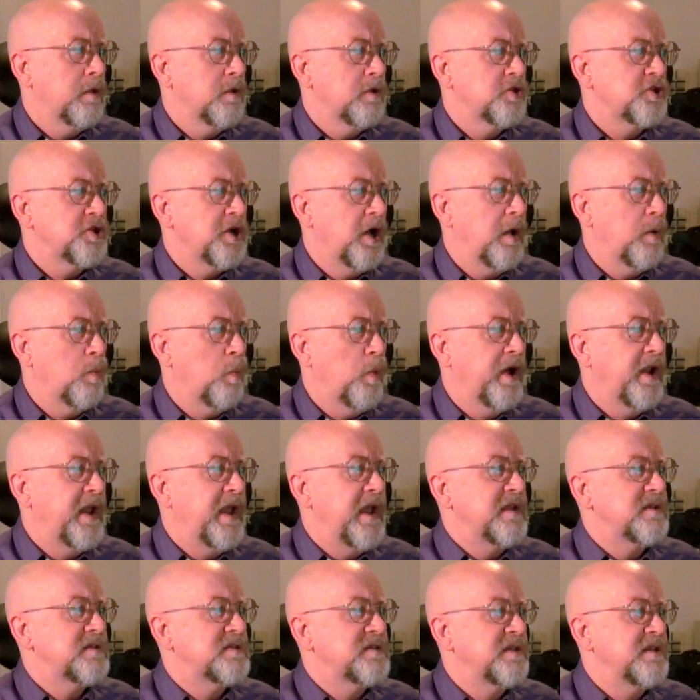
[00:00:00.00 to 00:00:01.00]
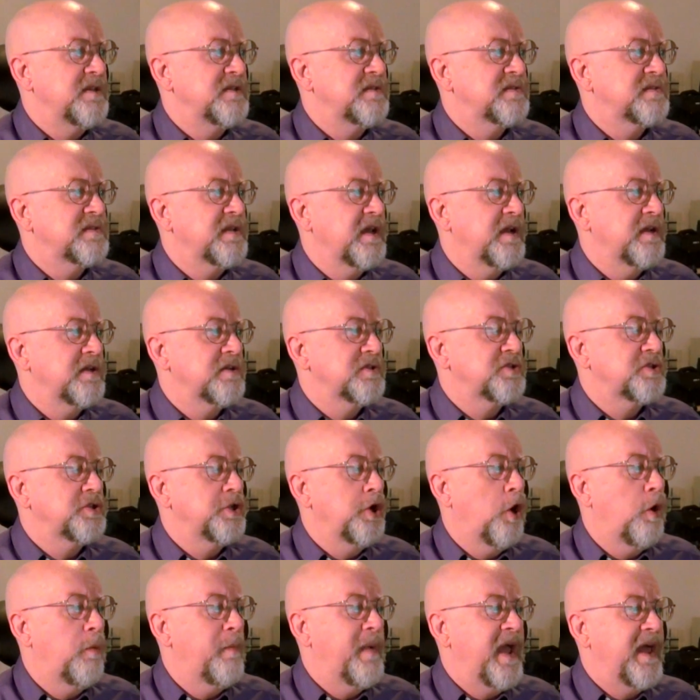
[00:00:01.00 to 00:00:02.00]
John 1:18 says,
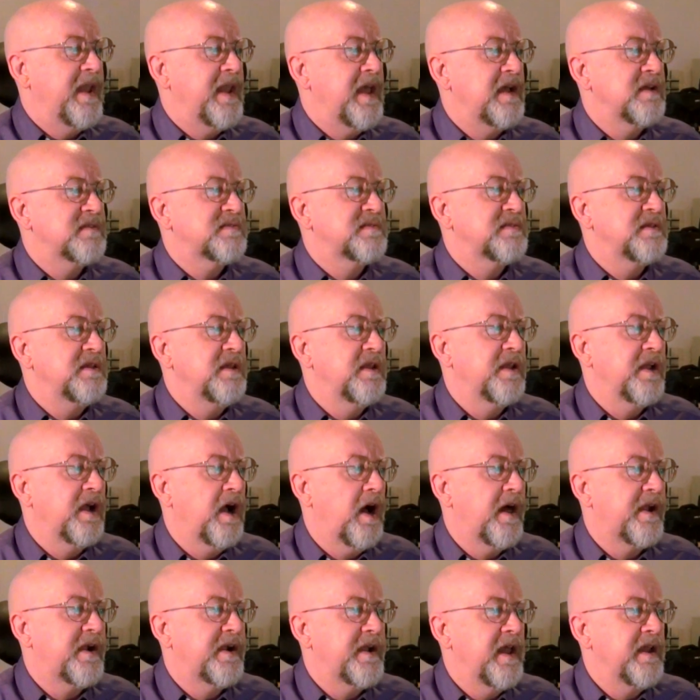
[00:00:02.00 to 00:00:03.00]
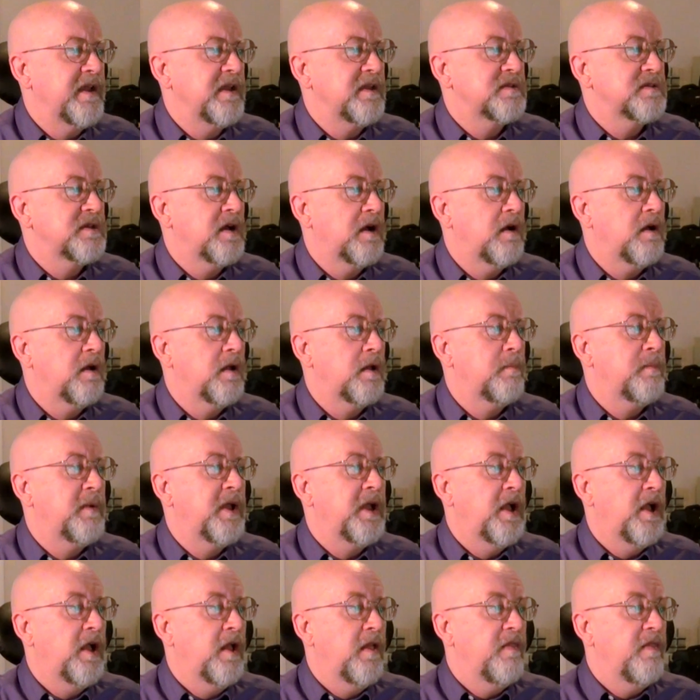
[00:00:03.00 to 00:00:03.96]
"No man has seen God at any time.